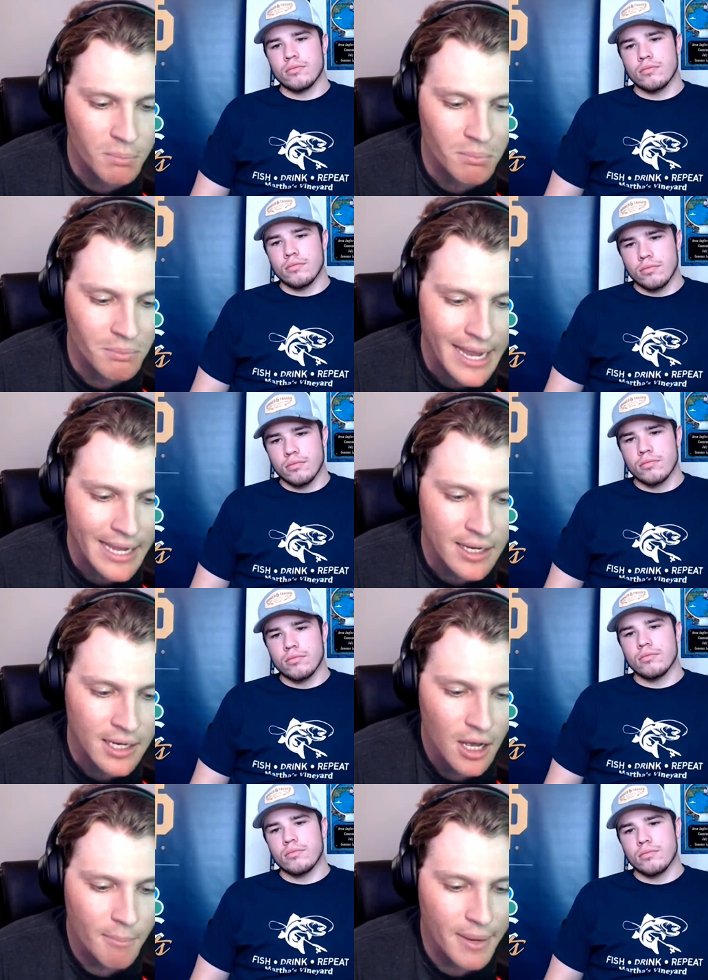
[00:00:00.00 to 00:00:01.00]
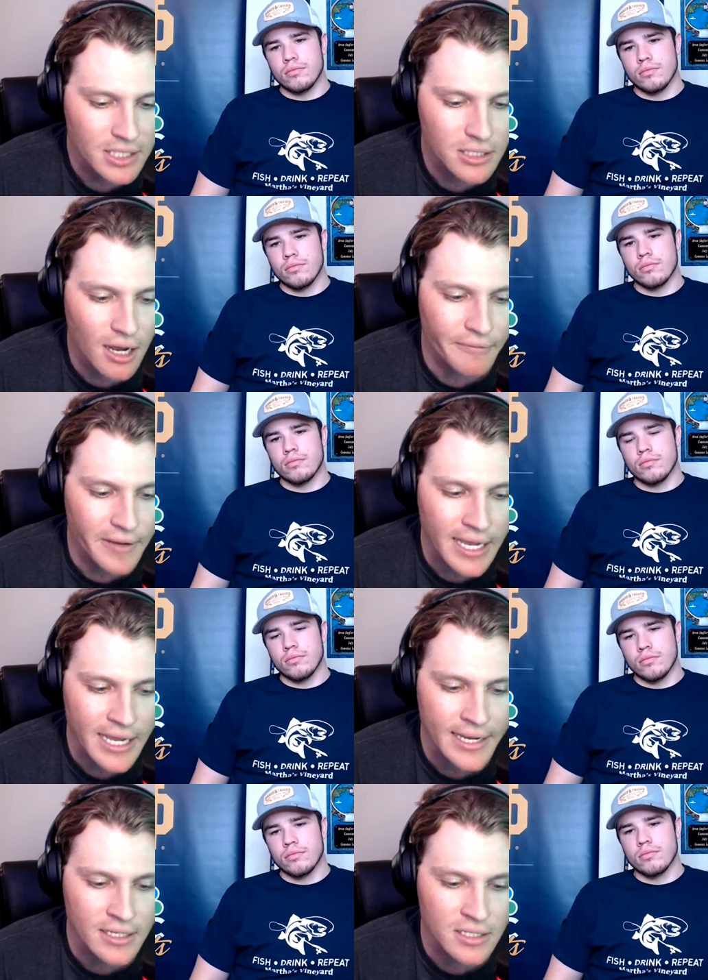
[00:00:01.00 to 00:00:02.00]
Speaker 1: would make based off
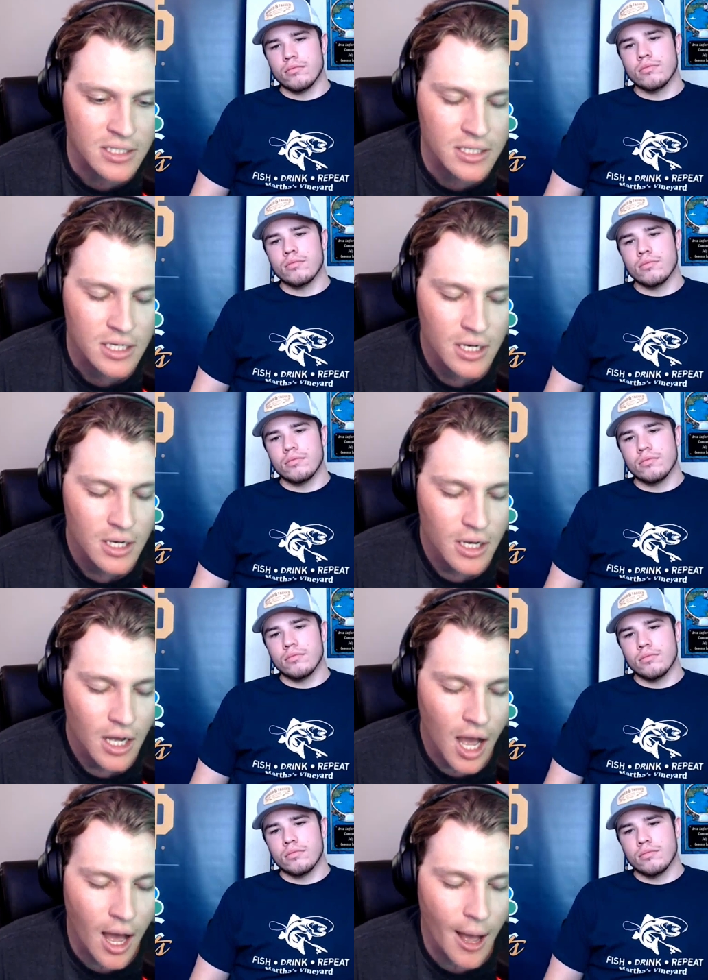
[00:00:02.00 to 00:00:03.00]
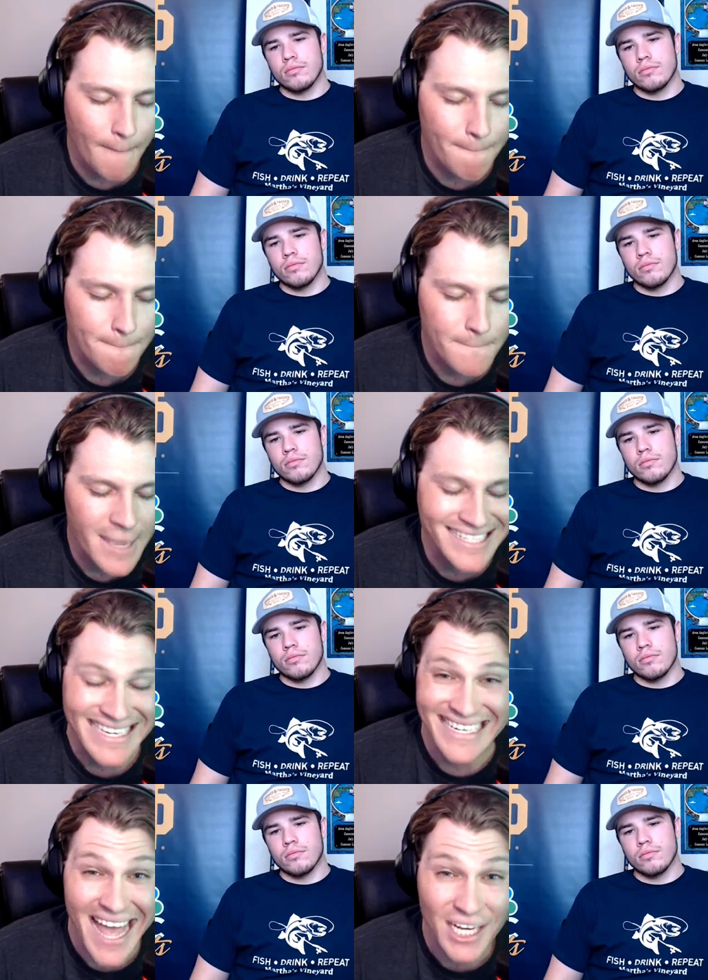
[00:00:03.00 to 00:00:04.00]
his um,
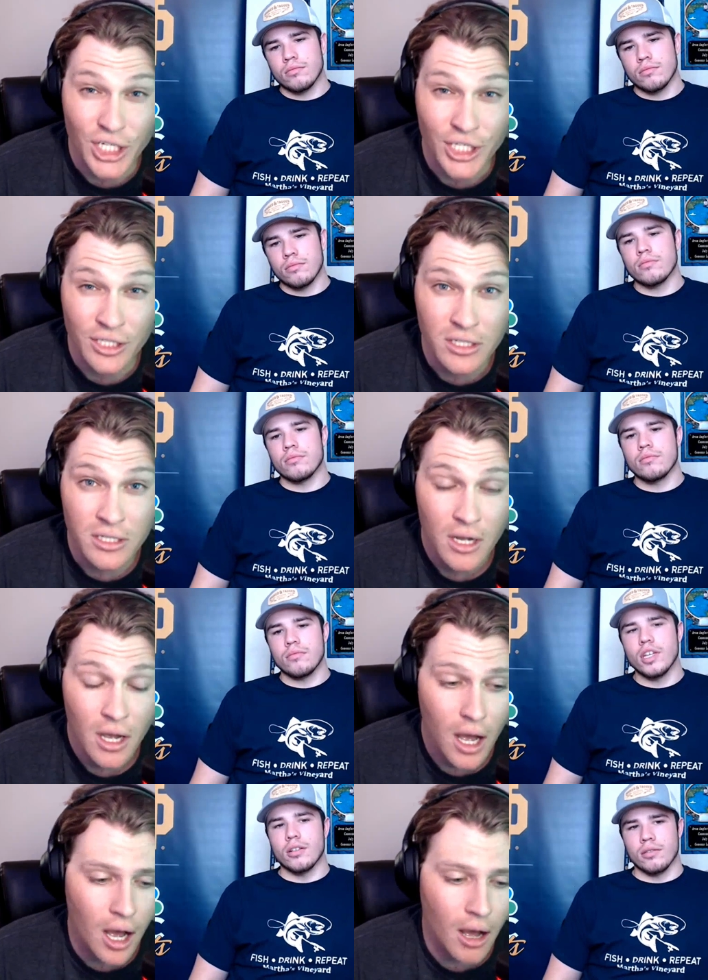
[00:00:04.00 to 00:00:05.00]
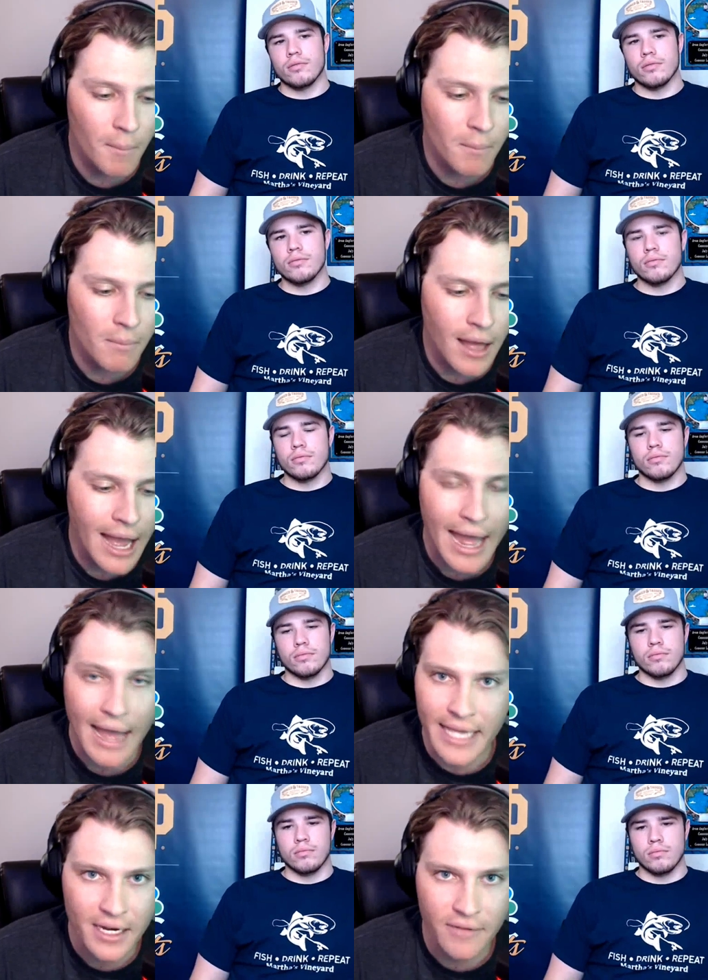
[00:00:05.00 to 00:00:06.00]
his intentions yeah. um,
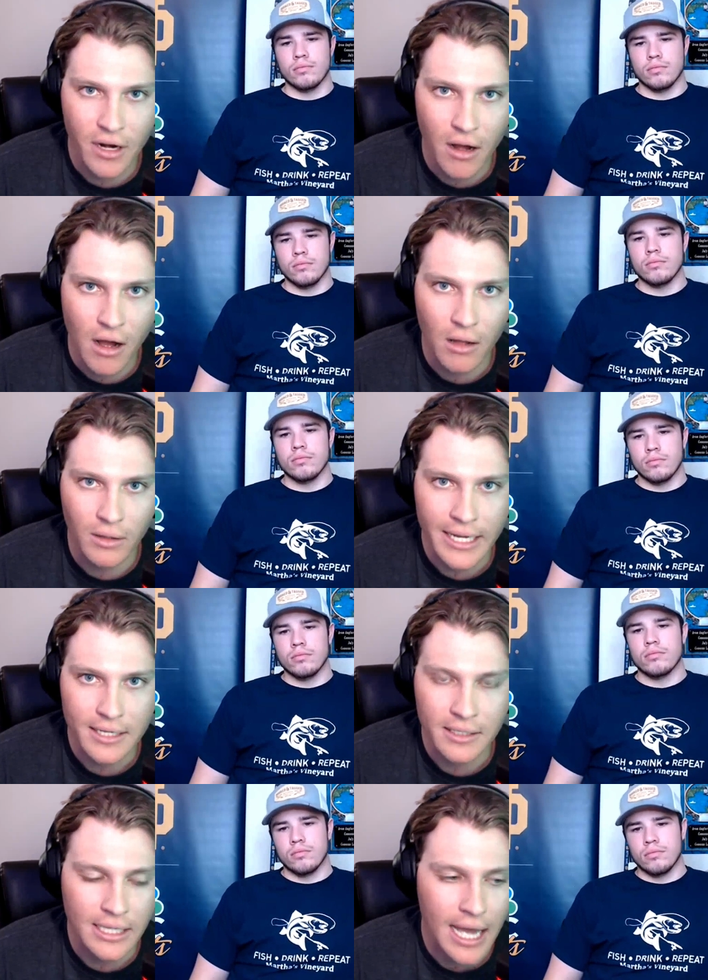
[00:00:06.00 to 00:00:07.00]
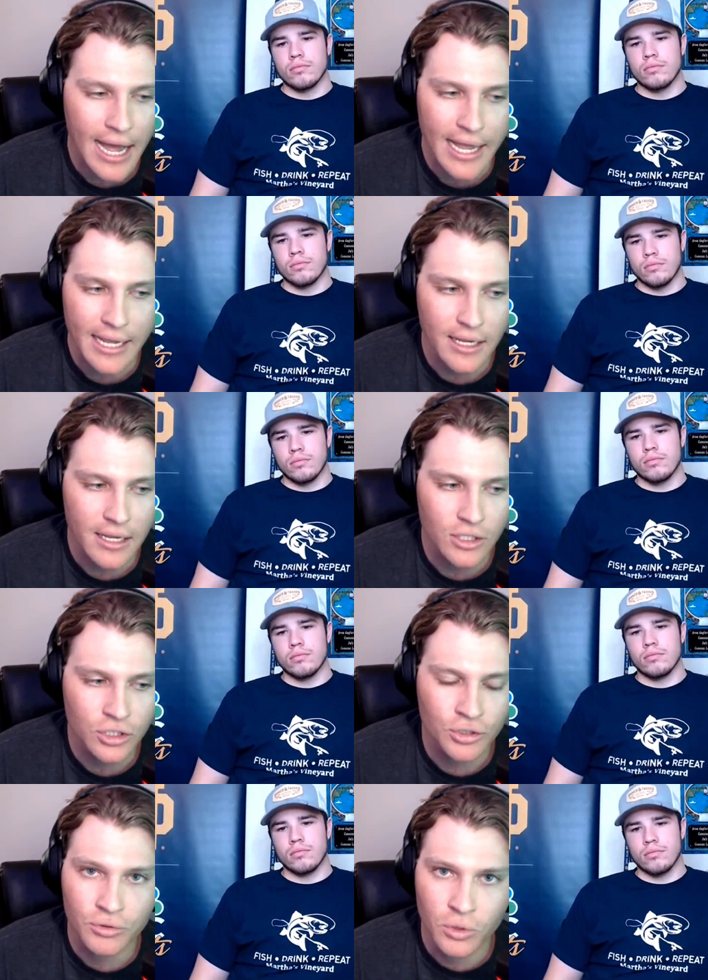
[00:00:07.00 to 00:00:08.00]
at the end of it all like the guy
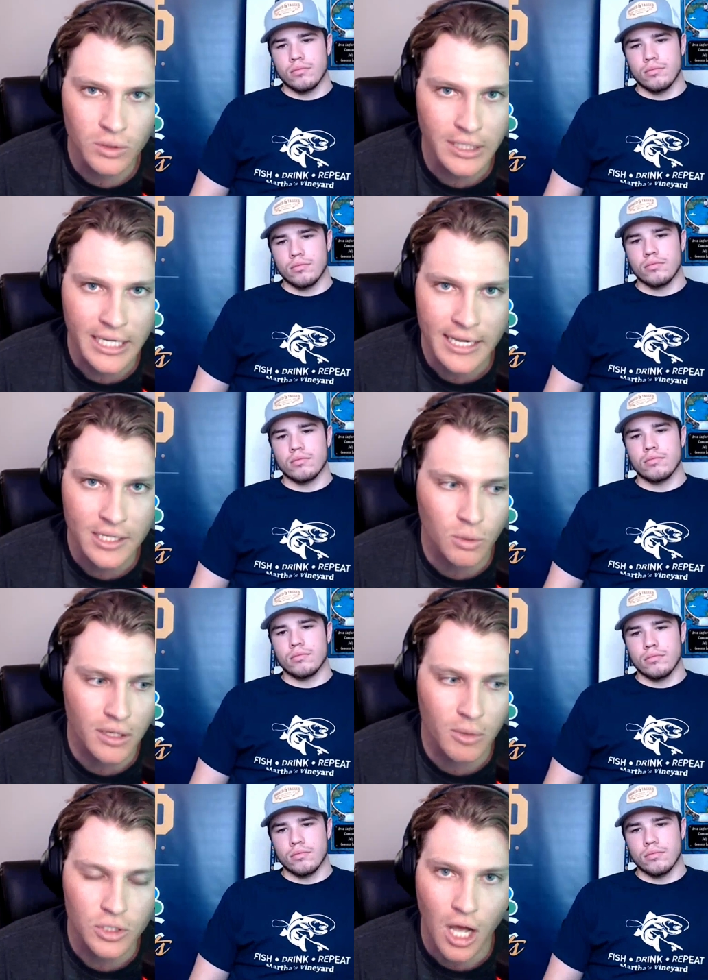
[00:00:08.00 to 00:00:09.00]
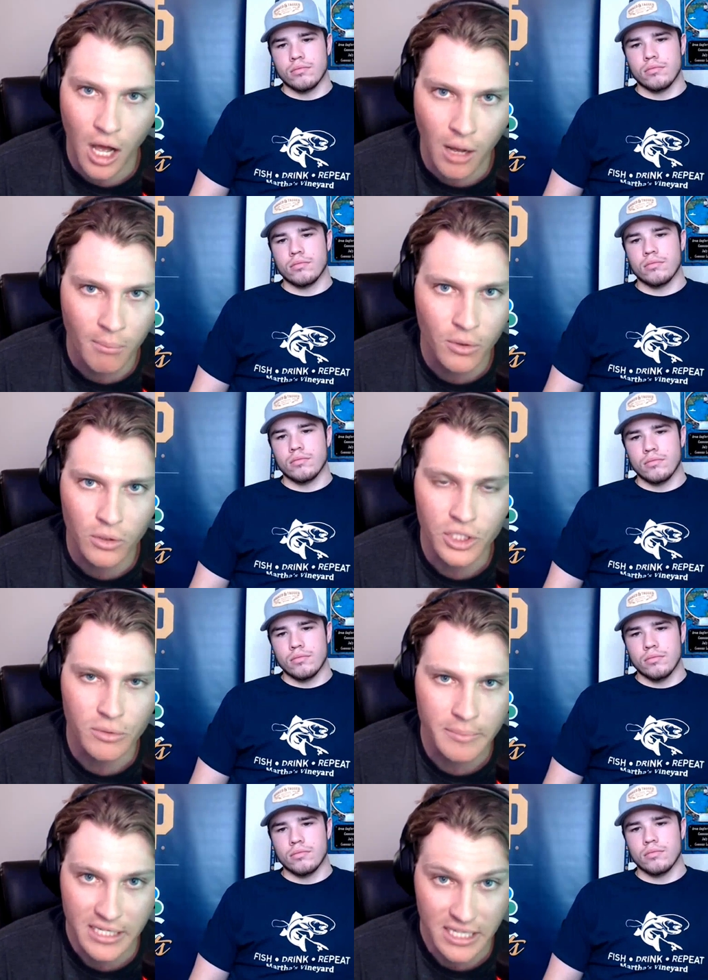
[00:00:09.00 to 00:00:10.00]
truly is one of the most humble
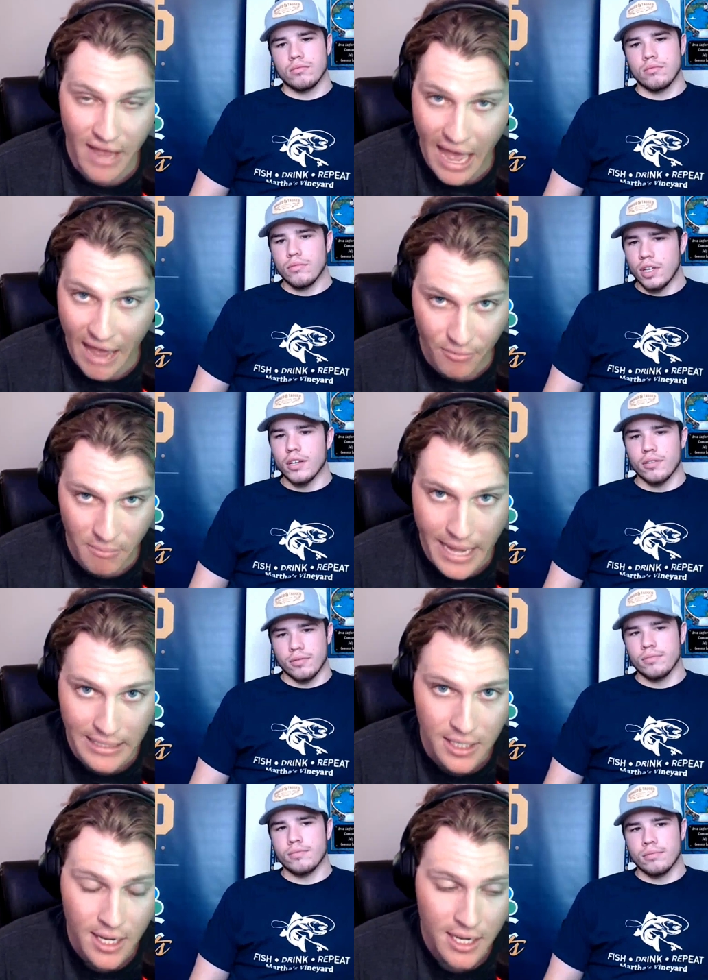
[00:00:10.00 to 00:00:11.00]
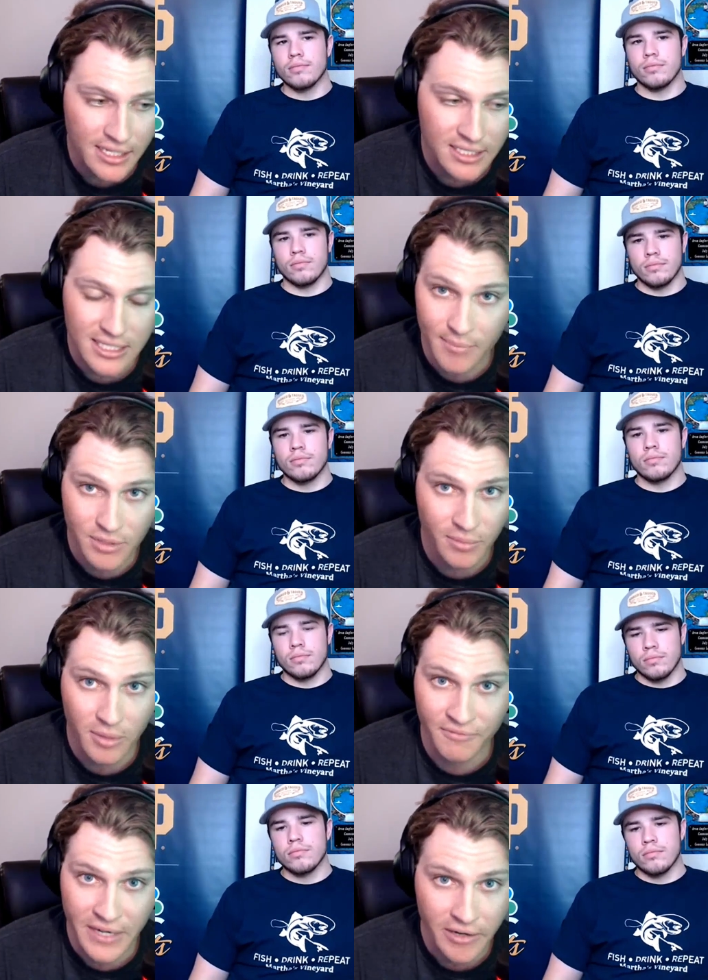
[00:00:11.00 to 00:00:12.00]
human beings I've ever met. He stems
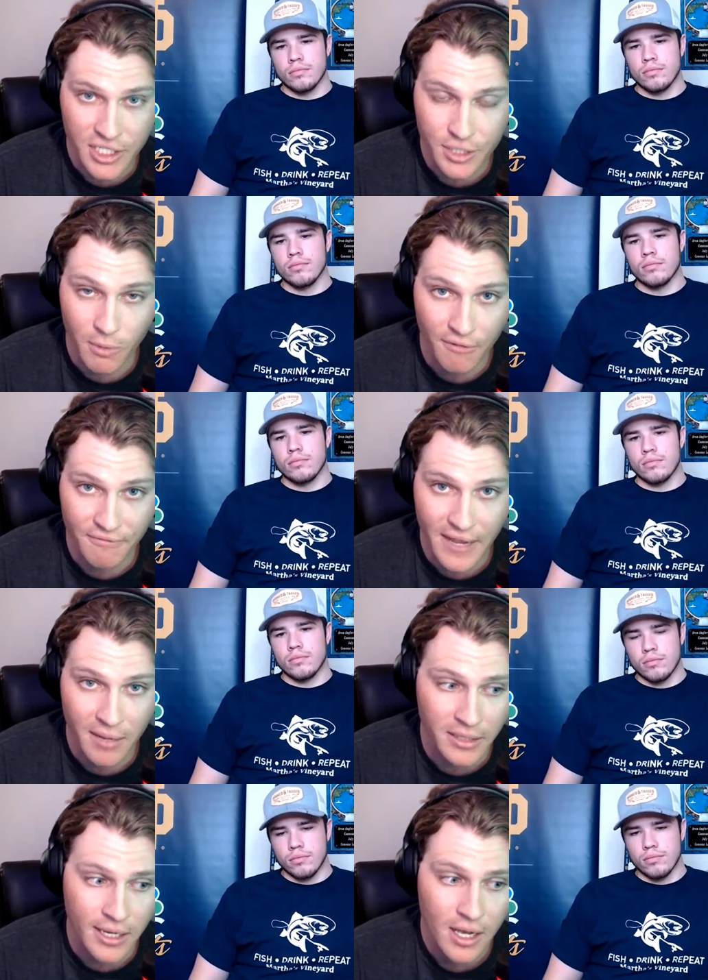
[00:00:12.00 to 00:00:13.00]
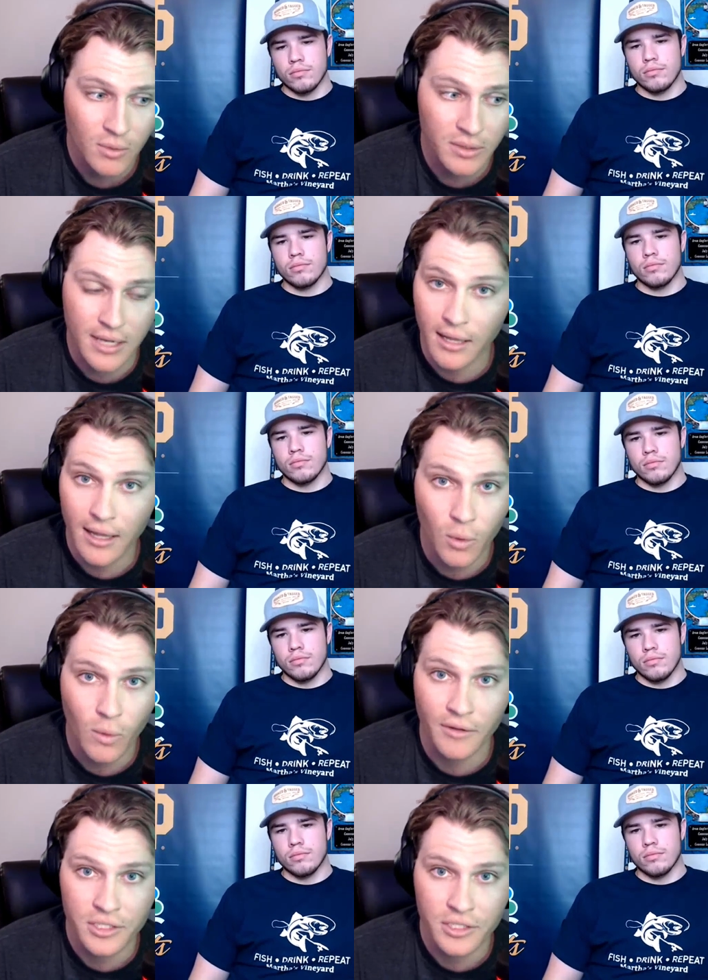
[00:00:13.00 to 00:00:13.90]
from a very small family with not a lot of